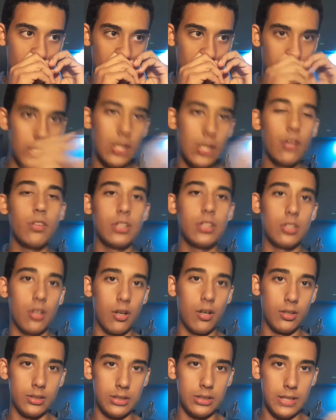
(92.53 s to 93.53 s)
here is
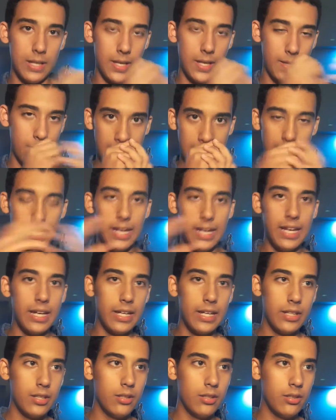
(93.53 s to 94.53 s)
Jose
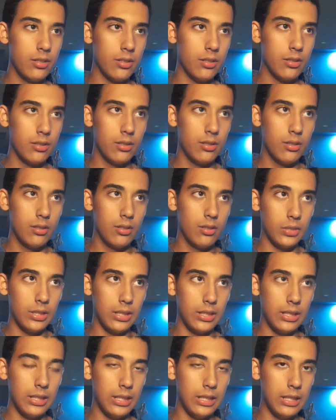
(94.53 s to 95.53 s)
and
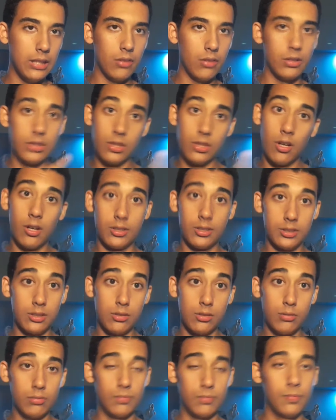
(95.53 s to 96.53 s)
here is Jose
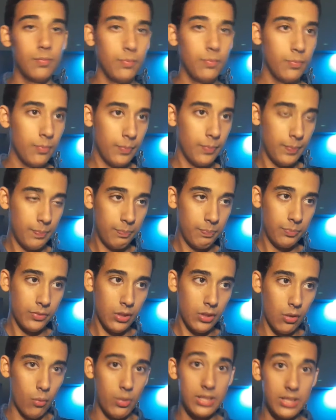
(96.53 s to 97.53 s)
too.
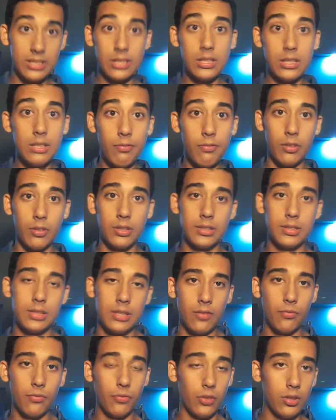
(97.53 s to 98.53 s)
What is the difference?
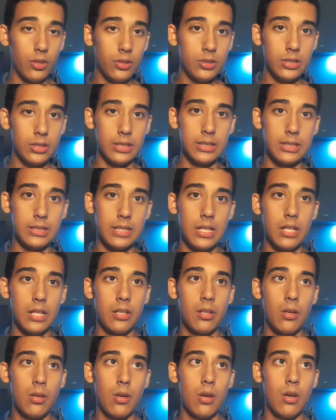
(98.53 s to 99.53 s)
The first is
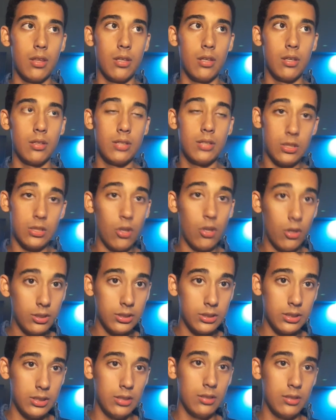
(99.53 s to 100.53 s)
that this
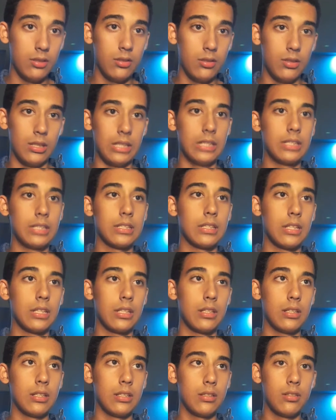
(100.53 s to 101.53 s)
Jose is
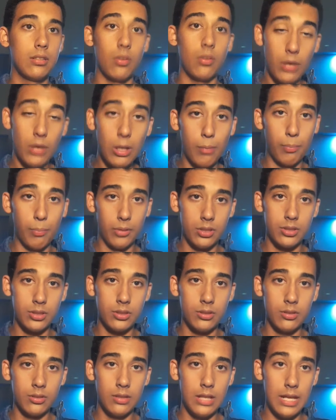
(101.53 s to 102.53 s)
the real
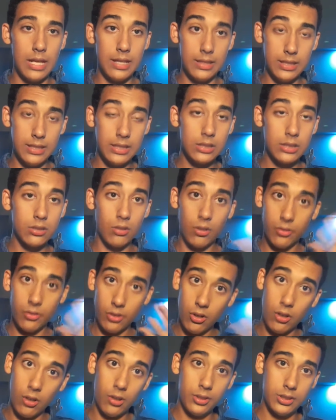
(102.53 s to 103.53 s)
person and this other
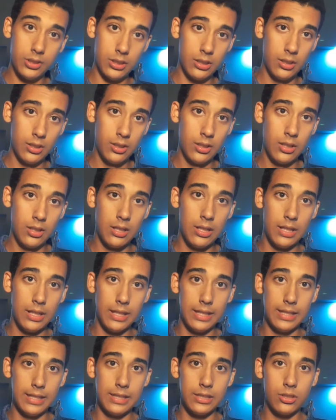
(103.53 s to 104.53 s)
Jose
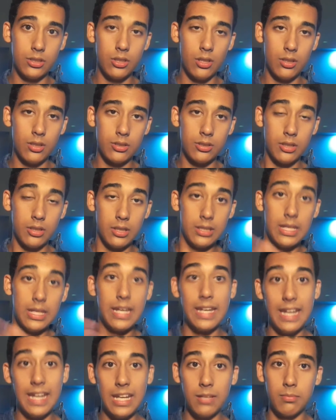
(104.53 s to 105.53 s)
is just the
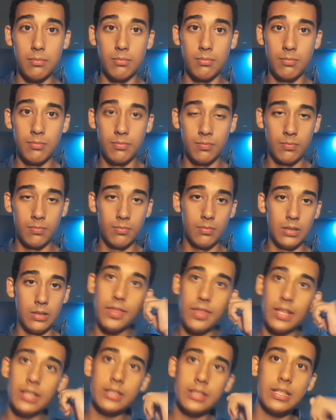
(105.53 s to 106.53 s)
name.
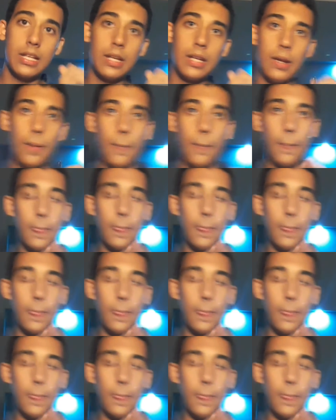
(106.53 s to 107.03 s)
Things that